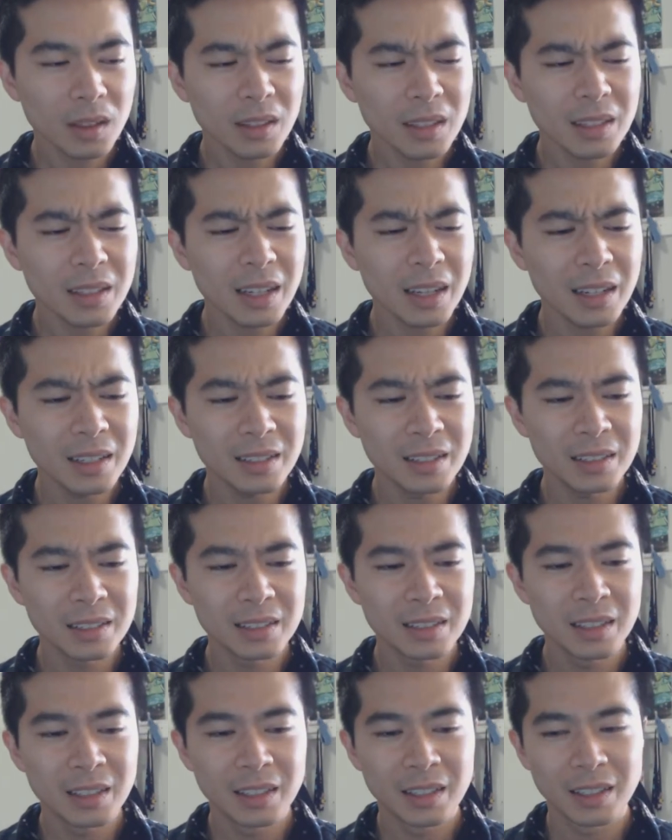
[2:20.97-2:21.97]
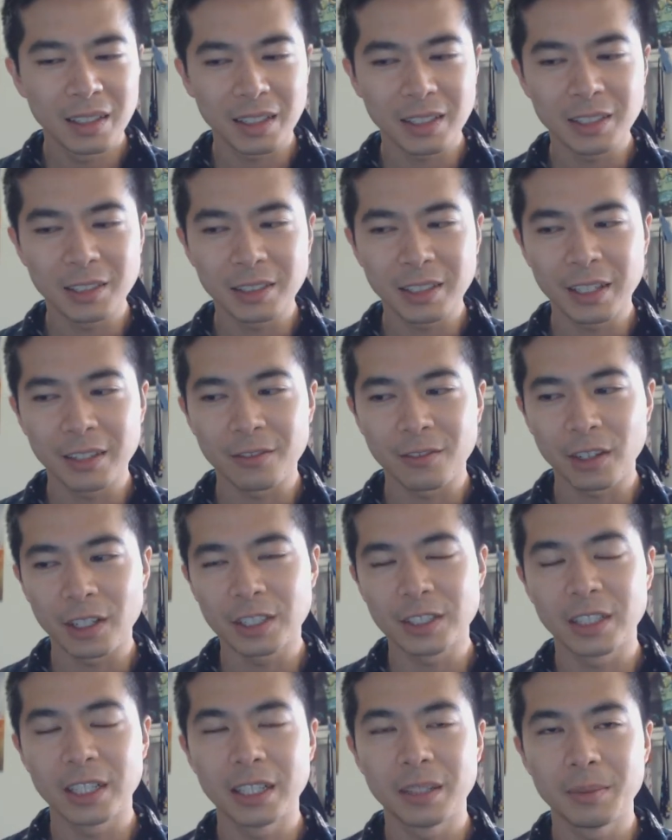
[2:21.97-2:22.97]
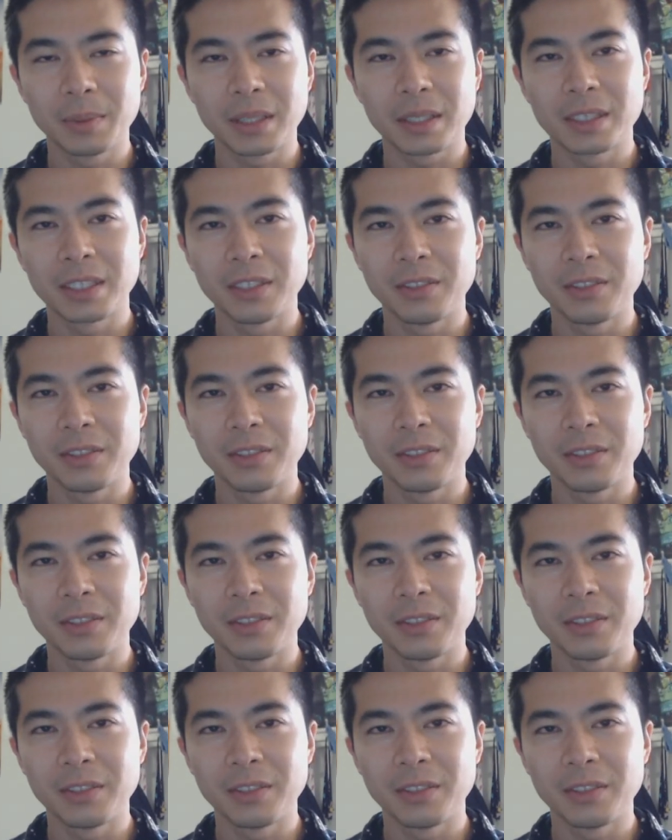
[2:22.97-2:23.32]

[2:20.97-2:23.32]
like that, and then like she was getting frustrated because